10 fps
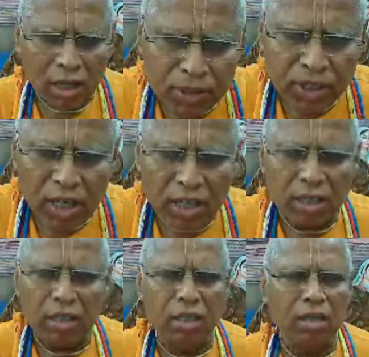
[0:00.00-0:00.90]
My
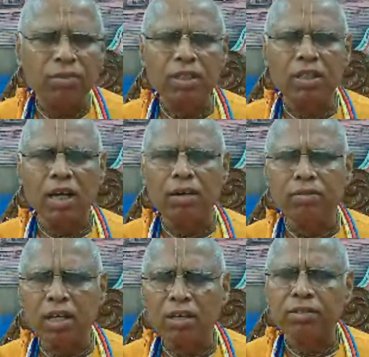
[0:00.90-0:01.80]
name will be chanted in
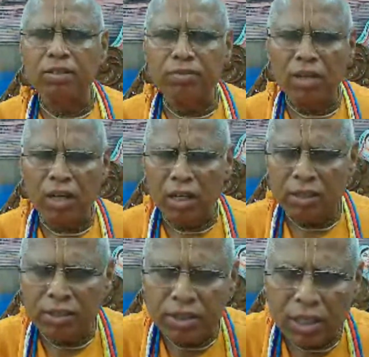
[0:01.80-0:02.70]
every town,
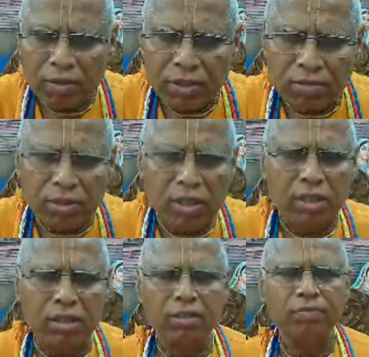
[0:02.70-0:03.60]
every village of the